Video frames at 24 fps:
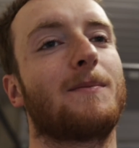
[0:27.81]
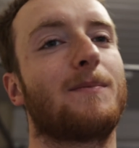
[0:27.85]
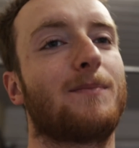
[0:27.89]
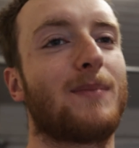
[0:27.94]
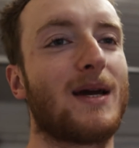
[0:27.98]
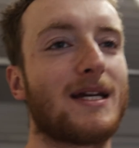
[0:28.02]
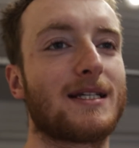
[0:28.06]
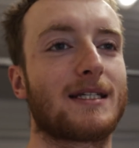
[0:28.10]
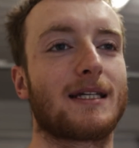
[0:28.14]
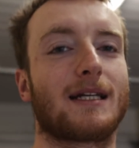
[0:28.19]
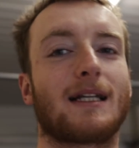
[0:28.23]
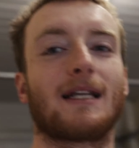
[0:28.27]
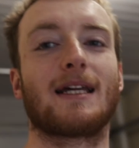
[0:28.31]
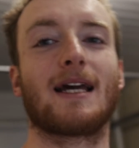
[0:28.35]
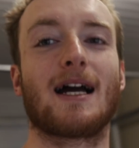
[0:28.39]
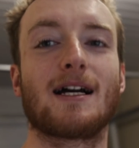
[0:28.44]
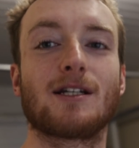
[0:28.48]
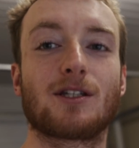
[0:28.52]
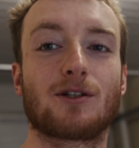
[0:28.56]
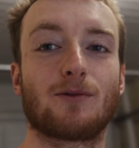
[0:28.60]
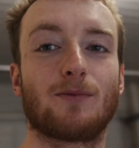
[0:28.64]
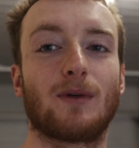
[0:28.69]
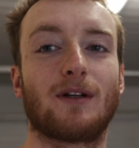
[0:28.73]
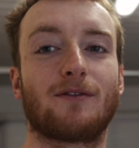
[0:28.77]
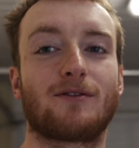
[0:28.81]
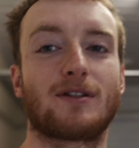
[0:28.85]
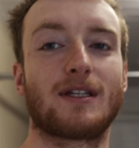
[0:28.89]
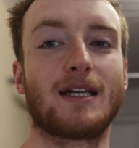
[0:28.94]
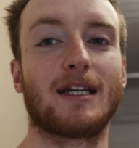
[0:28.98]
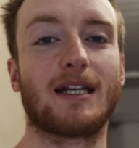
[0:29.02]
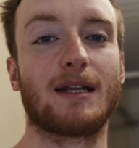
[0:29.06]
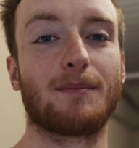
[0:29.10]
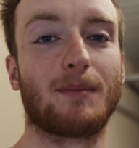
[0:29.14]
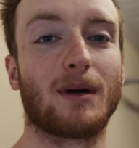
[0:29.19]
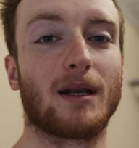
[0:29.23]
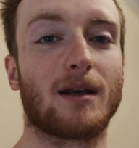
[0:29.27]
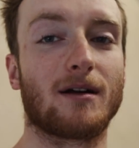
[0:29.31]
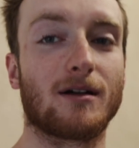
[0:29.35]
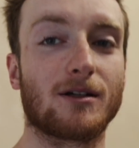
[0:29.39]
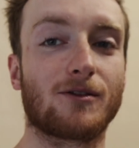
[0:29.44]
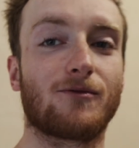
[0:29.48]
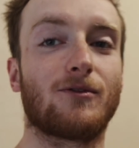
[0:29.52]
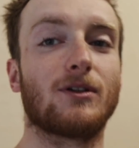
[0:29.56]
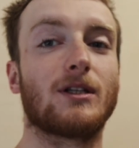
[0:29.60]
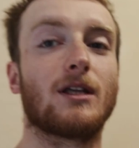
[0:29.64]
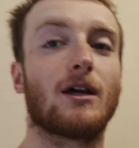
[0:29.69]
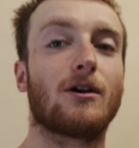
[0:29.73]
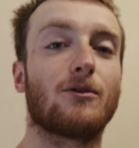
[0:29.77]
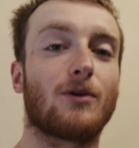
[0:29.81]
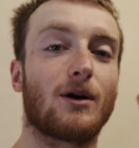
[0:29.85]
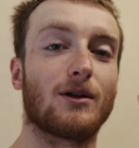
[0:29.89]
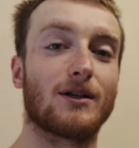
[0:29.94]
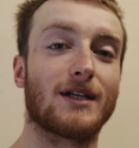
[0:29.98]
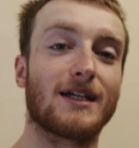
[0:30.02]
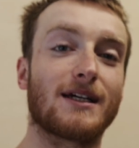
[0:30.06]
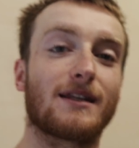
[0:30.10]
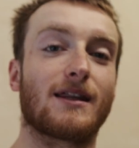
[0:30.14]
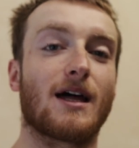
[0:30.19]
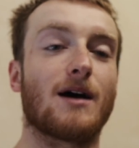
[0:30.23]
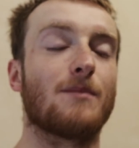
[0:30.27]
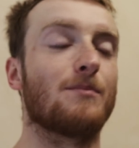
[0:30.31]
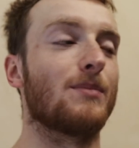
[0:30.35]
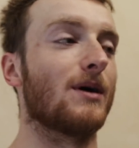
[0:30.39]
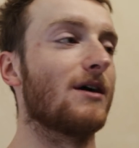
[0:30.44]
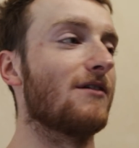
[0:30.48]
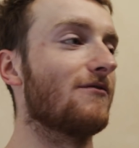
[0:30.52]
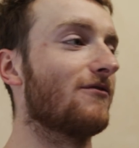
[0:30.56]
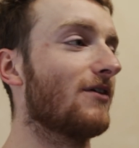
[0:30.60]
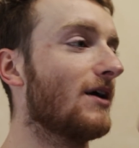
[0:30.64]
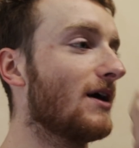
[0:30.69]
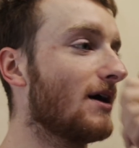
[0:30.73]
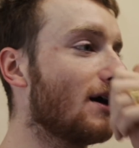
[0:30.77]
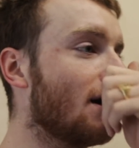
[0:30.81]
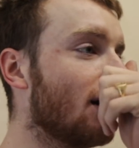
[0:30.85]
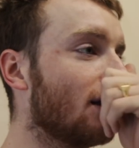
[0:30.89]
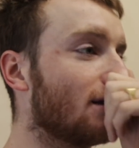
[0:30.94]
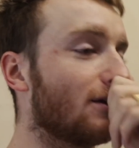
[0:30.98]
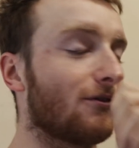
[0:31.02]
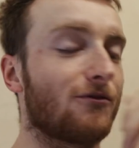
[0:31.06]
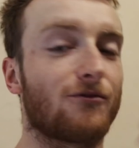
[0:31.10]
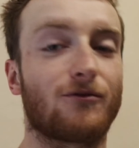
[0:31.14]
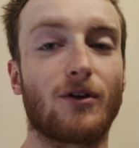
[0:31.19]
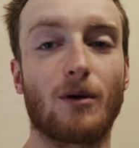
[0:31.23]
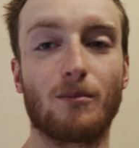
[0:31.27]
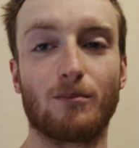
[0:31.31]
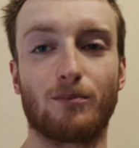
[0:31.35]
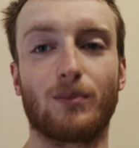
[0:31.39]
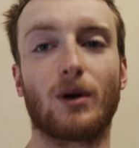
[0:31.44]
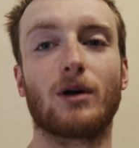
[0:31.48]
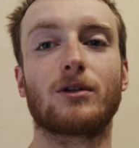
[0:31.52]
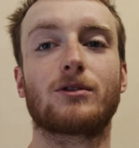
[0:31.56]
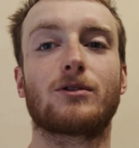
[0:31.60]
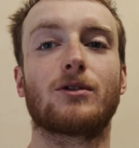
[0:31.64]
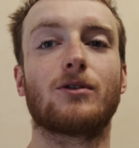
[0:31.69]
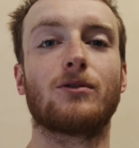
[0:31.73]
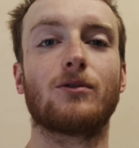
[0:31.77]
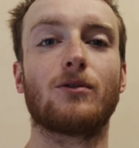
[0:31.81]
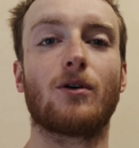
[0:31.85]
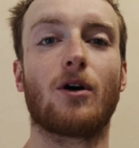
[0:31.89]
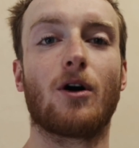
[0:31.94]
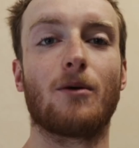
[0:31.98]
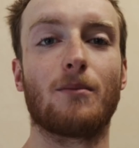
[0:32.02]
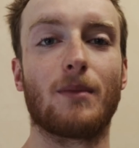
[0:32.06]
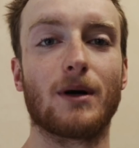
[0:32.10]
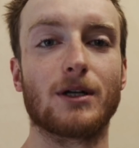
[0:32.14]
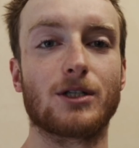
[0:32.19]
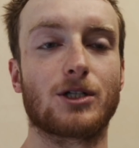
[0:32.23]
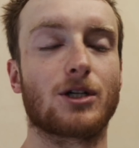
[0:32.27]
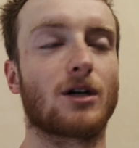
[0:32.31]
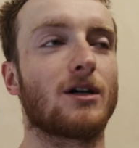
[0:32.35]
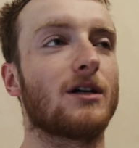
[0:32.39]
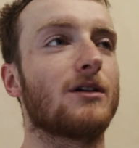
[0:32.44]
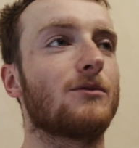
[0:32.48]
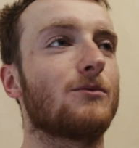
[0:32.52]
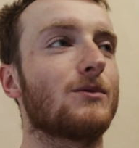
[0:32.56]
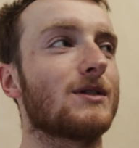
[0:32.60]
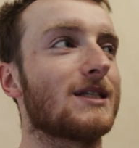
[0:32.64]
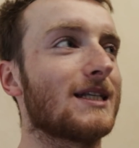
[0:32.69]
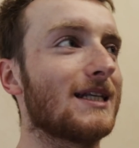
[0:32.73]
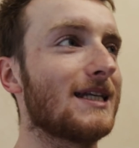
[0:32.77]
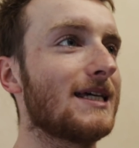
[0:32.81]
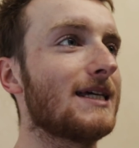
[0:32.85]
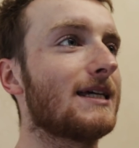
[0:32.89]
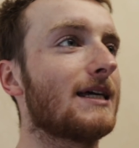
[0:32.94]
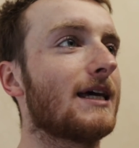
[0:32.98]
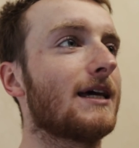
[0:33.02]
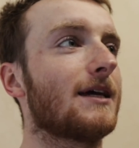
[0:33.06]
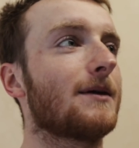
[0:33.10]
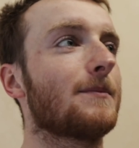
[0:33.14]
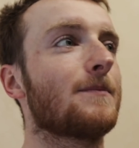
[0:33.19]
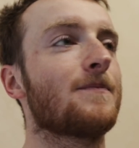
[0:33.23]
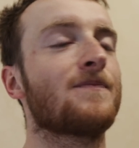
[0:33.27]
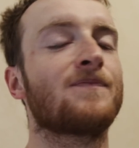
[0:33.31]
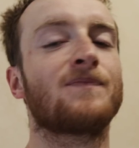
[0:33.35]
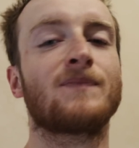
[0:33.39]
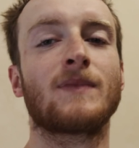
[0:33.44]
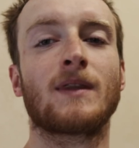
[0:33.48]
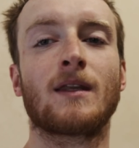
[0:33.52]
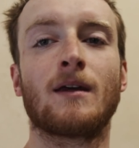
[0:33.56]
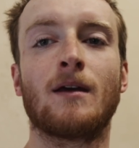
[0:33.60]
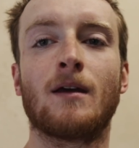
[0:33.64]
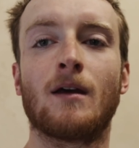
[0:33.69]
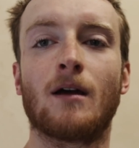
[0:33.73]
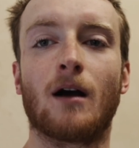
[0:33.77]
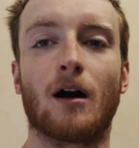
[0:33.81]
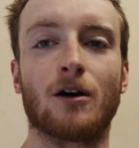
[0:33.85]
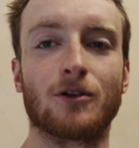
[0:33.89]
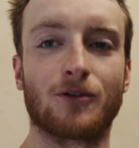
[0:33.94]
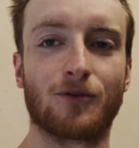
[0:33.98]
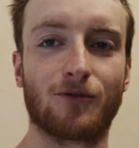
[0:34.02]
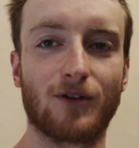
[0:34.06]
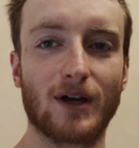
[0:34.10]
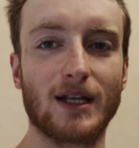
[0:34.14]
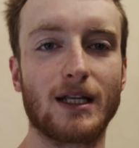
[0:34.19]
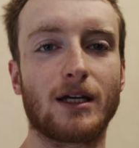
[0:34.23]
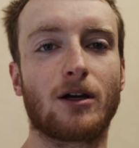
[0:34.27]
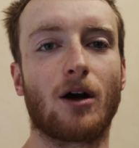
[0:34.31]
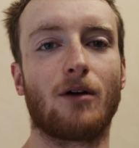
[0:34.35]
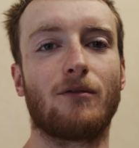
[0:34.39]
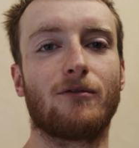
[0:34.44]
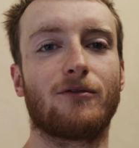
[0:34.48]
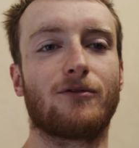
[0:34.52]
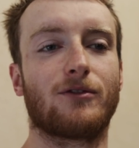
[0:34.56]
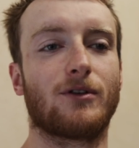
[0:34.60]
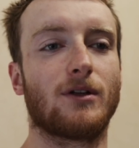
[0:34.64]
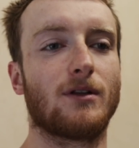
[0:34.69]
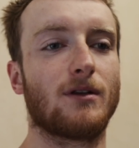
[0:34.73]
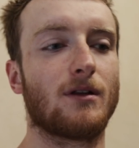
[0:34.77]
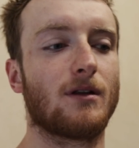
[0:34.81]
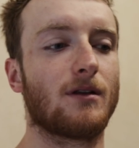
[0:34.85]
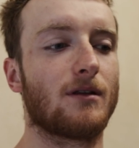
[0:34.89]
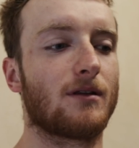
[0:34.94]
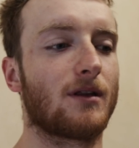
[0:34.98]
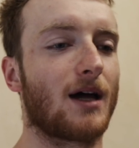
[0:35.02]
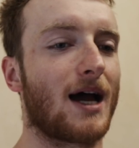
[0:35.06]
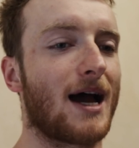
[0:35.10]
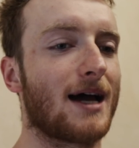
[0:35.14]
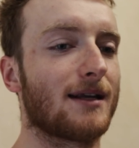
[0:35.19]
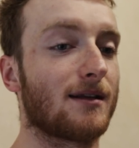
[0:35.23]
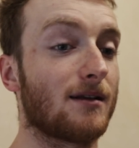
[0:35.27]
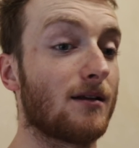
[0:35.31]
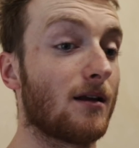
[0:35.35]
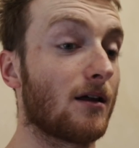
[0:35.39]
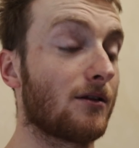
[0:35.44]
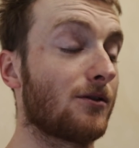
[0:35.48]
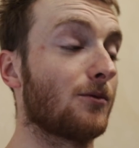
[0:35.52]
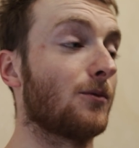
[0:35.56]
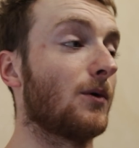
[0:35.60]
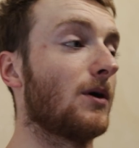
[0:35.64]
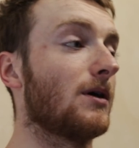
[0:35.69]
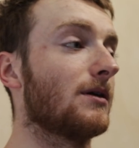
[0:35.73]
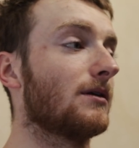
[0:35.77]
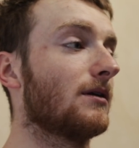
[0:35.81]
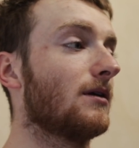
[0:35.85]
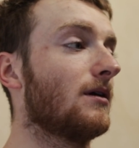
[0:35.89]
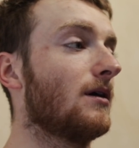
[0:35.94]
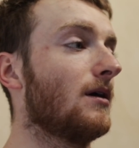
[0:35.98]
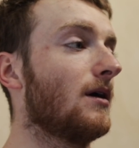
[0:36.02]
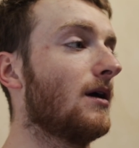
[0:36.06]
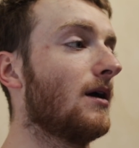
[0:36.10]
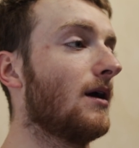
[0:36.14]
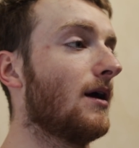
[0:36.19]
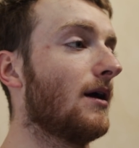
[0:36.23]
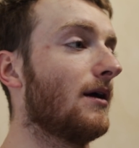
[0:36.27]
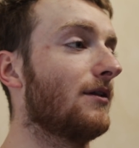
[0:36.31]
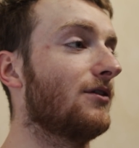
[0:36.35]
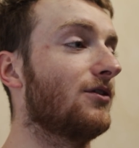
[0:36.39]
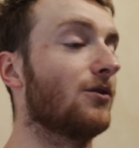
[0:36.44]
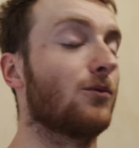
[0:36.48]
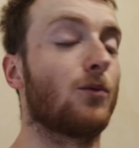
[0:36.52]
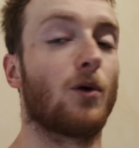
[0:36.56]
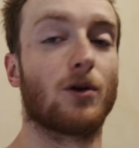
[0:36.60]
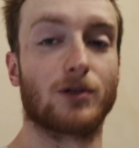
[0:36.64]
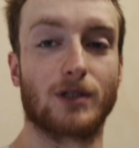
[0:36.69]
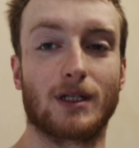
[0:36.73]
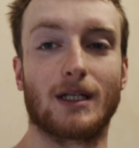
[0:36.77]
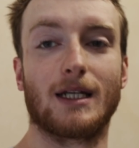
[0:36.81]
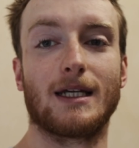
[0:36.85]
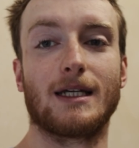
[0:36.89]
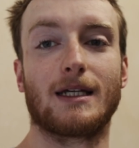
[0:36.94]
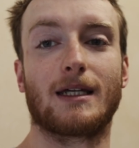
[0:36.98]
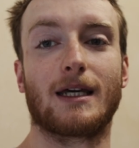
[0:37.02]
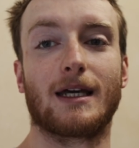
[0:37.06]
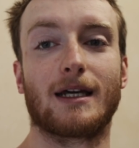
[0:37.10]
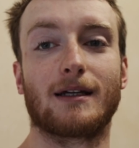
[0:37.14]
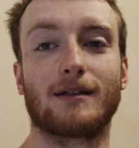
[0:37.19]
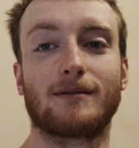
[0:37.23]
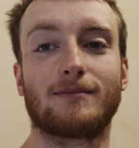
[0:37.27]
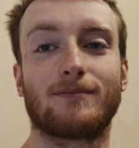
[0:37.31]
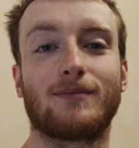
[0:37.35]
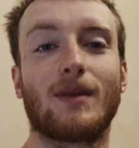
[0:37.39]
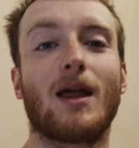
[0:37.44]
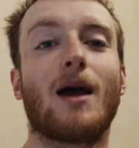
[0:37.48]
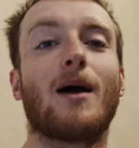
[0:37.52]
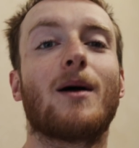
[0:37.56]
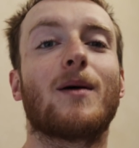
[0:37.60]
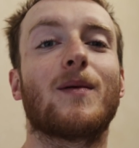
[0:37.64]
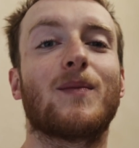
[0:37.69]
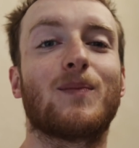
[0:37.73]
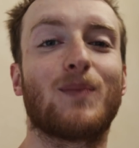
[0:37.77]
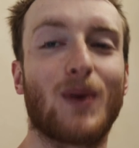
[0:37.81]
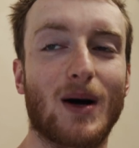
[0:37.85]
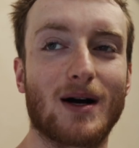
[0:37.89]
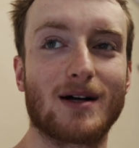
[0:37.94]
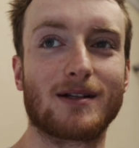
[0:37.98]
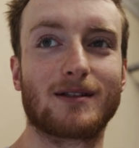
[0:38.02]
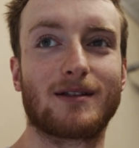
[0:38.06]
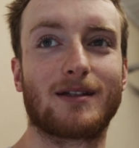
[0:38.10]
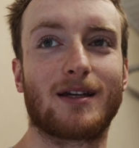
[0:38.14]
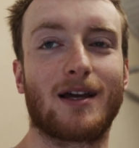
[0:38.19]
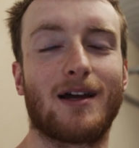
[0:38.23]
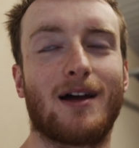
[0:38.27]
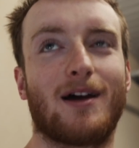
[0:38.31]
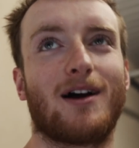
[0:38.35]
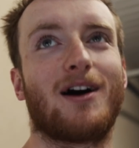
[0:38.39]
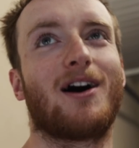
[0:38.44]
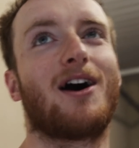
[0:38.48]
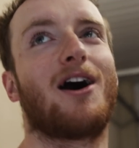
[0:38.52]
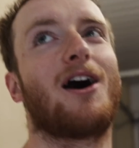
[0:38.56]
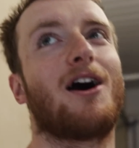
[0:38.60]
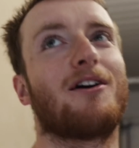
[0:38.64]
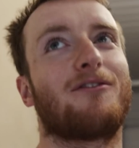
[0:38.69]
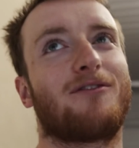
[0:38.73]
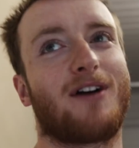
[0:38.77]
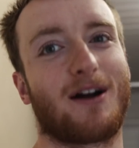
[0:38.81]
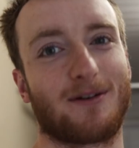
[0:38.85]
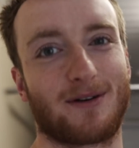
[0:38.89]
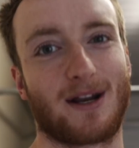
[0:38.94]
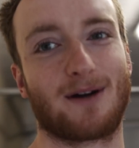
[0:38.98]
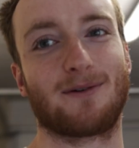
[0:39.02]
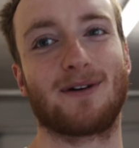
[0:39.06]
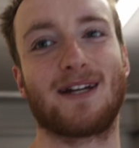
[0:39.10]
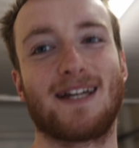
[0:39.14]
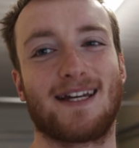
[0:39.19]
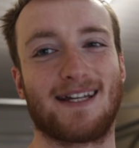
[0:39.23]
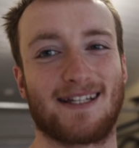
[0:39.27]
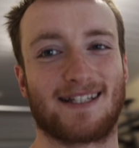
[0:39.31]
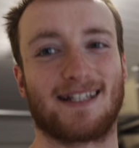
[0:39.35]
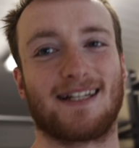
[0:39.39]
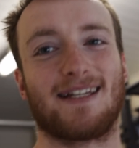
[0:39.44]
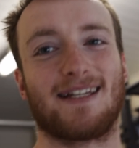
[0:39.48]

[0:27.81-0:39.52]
Basically, as you will have seen in my last video, I'll link that above, the front bottle on my Giant was leaking. I was fairly confident that I had another one that wasn't leaking, but I found out it is